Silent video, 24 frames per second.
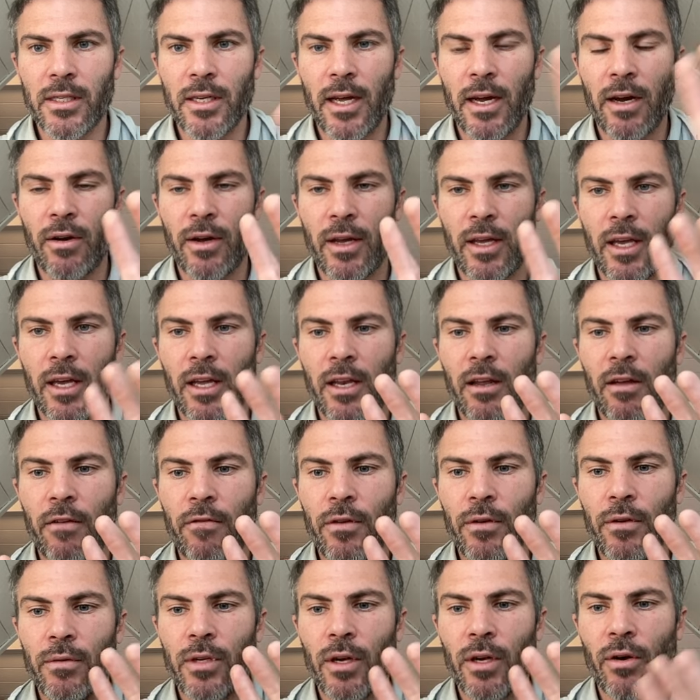Now, again, if
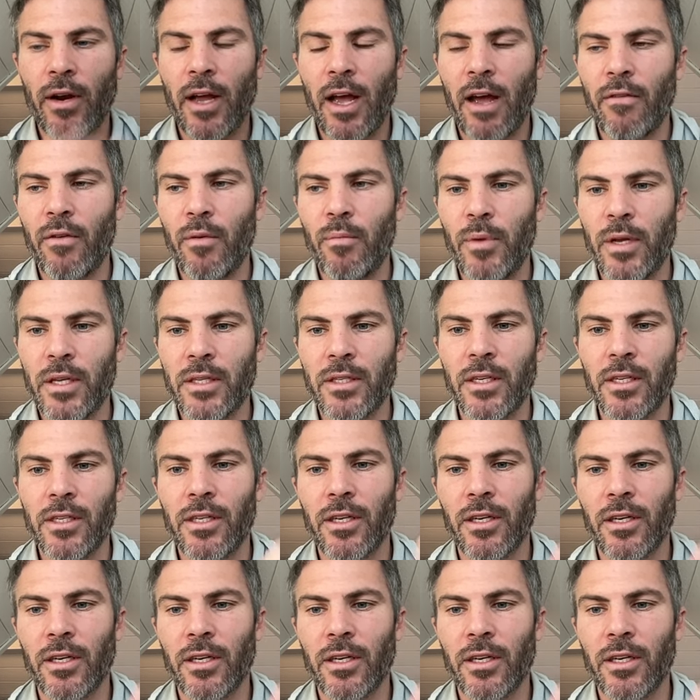you don't have a business,